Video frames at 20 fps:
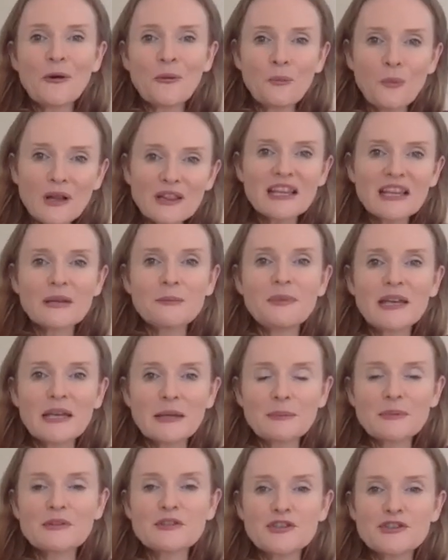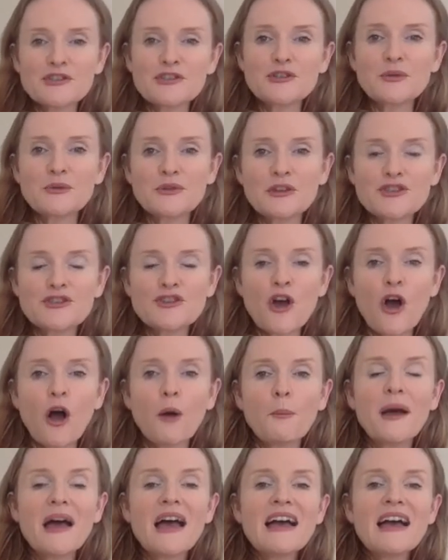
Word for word: will they be able to do the job